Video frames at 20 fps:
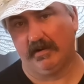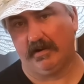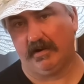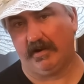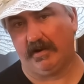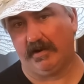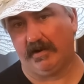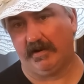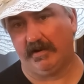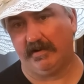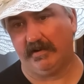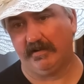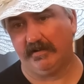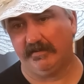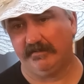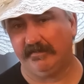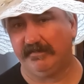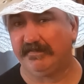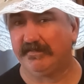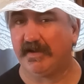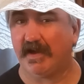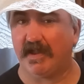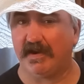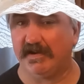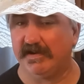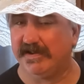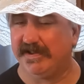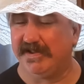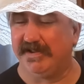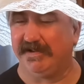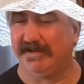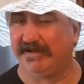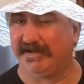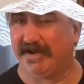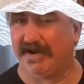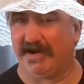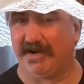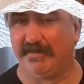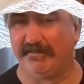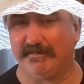If you've got any
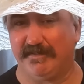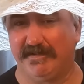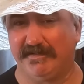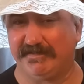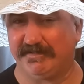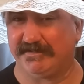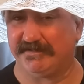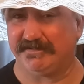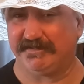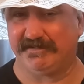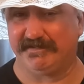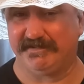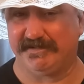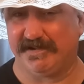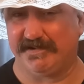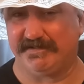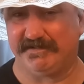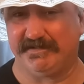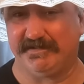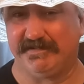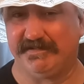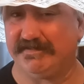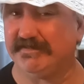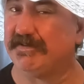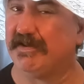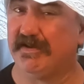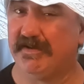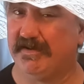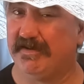comments or suggestions,